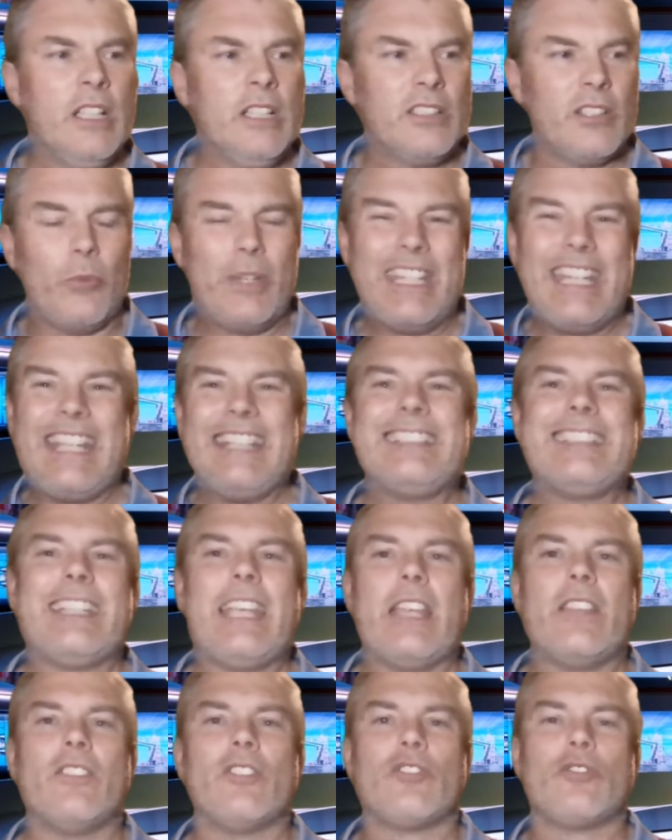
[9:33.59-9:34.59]
So we need to
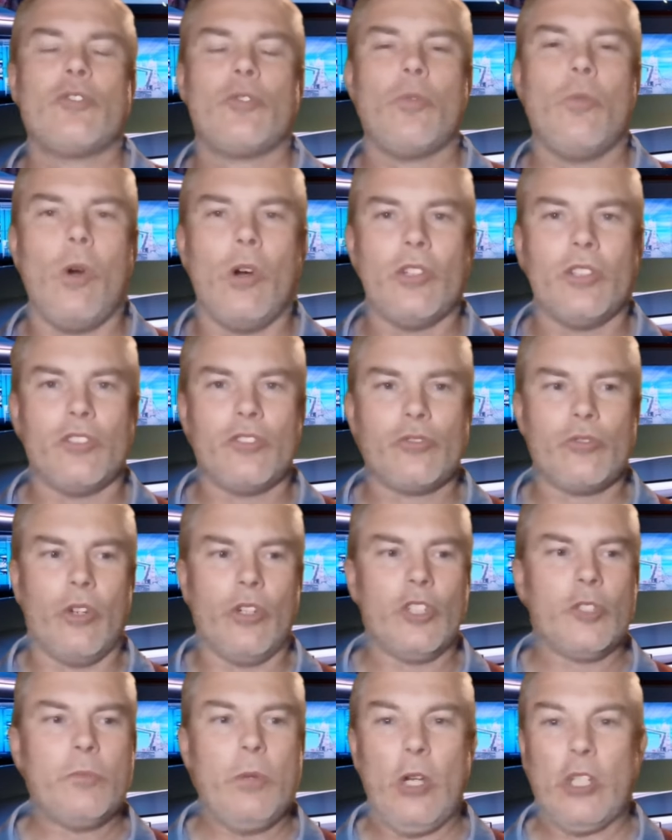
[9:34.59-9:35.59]
get the squad as
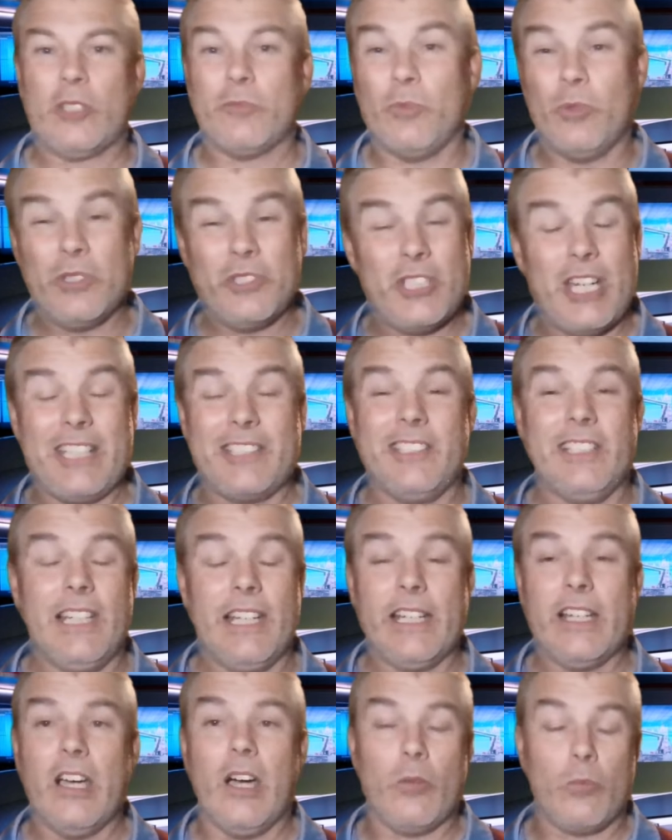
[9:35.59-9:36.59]
strong as possible, and Jesse
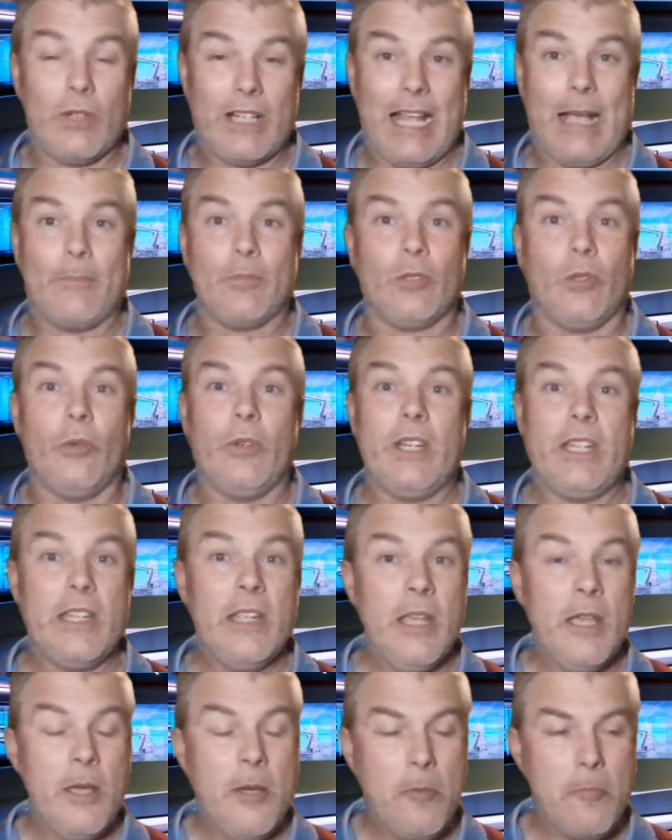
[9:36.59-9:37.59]
Lingard would absolutely
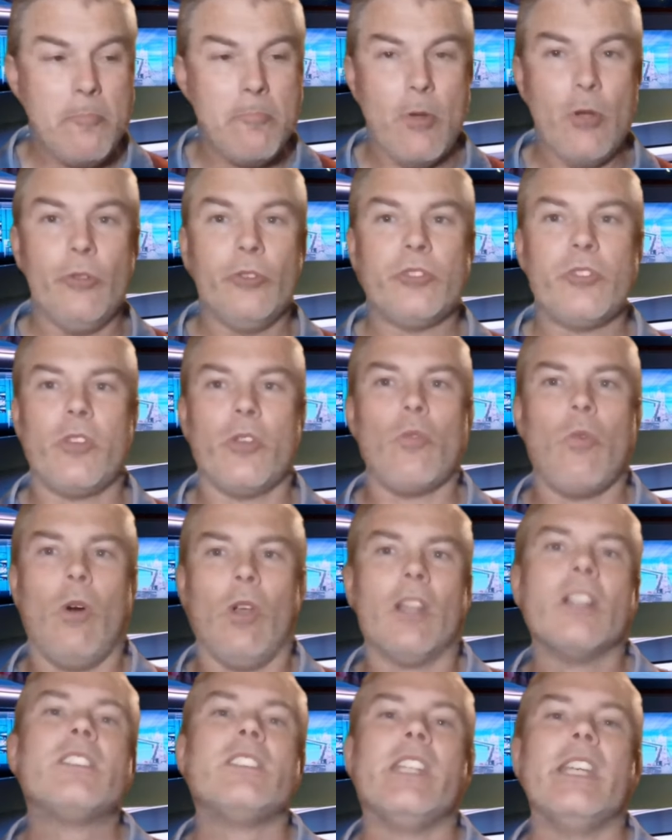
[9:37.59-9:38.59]
boost the
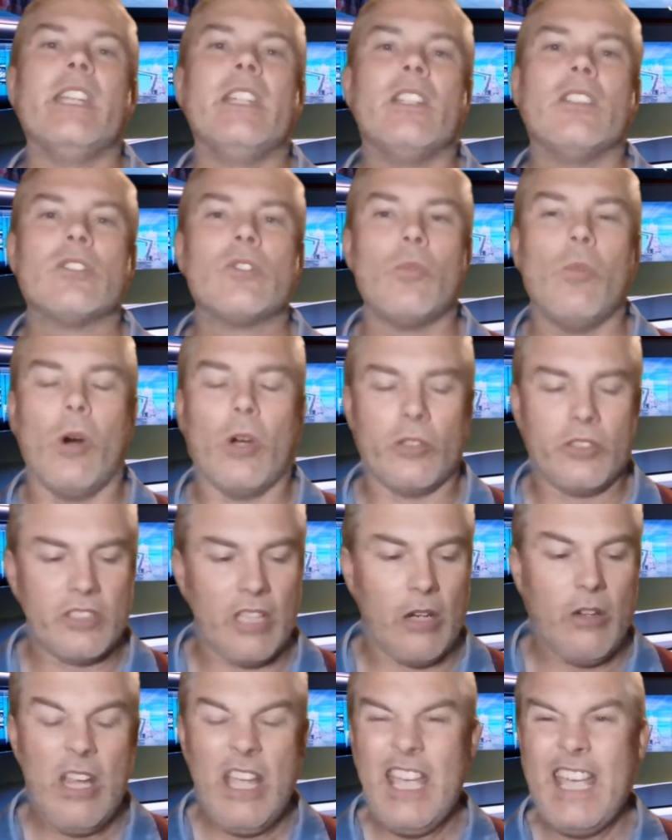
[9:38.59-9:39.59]
quality in the squad.
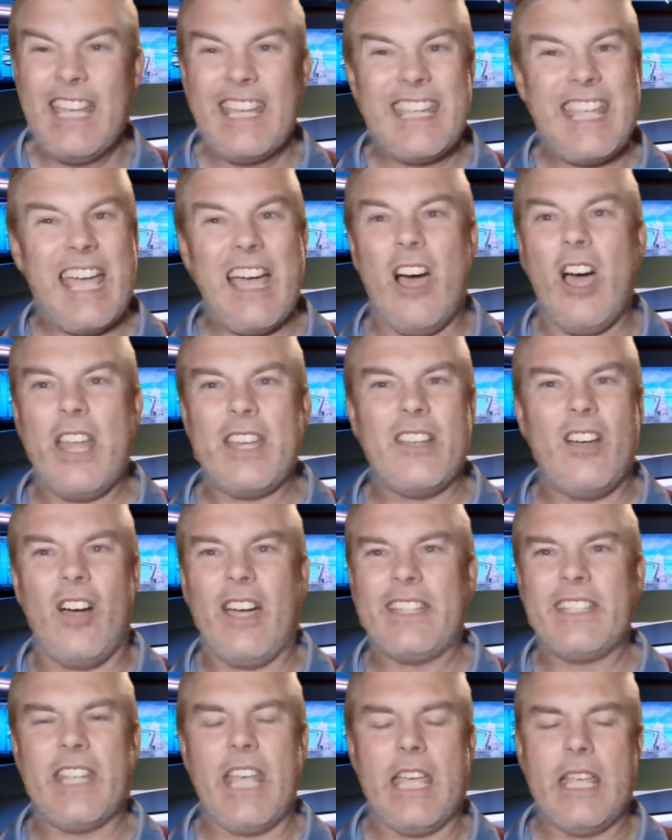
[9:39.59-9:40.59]
So
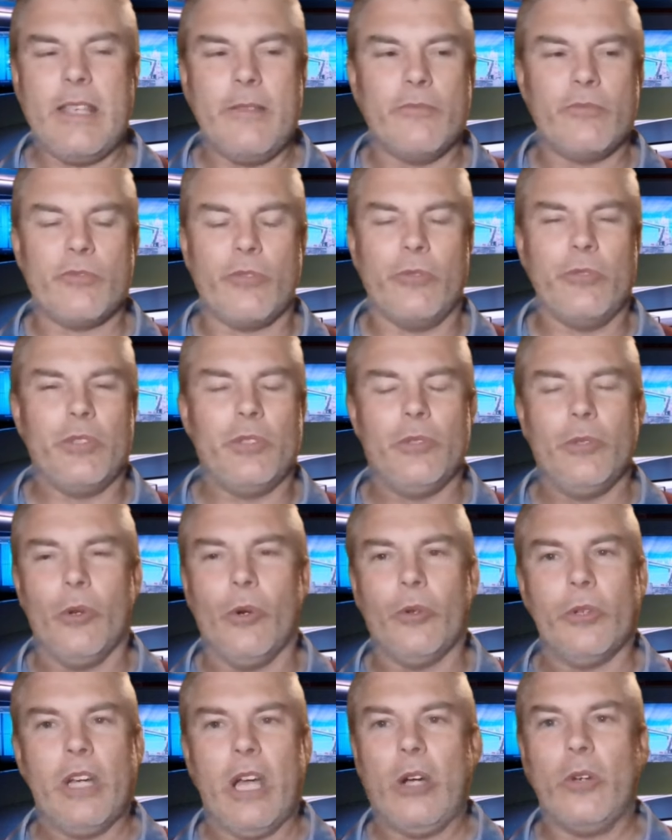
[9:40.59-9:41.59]
I'd get him through the
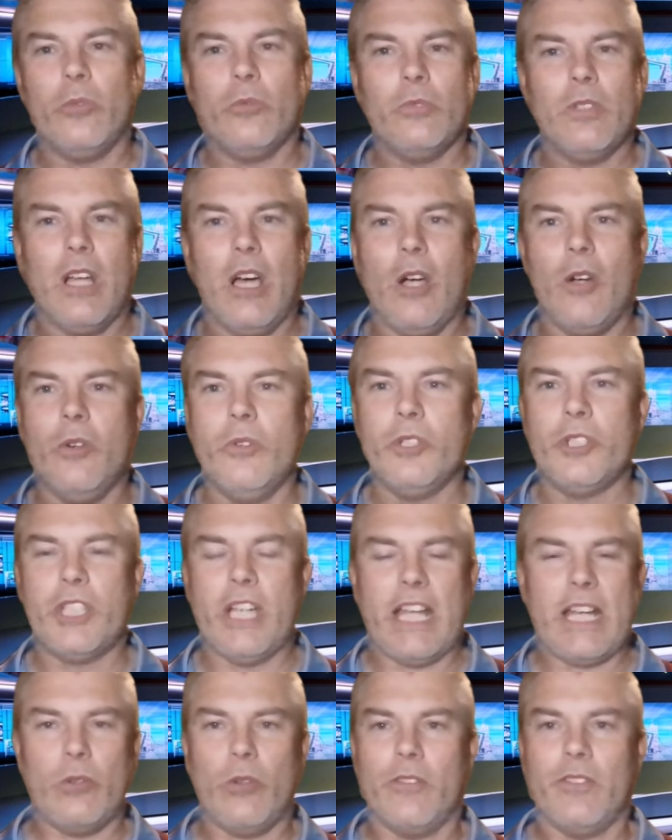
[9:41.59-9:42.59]
door, no
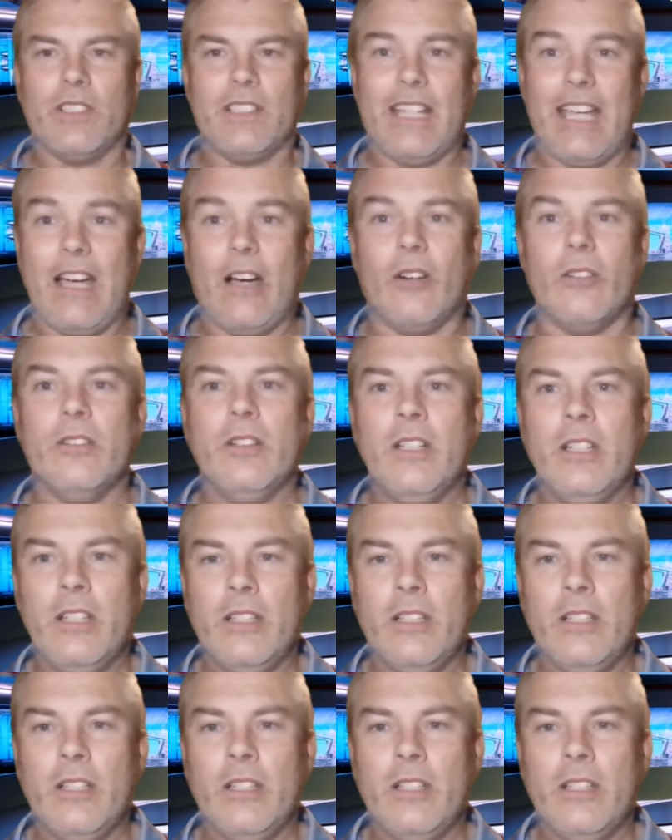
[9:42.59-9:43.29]
shadow of a doubt.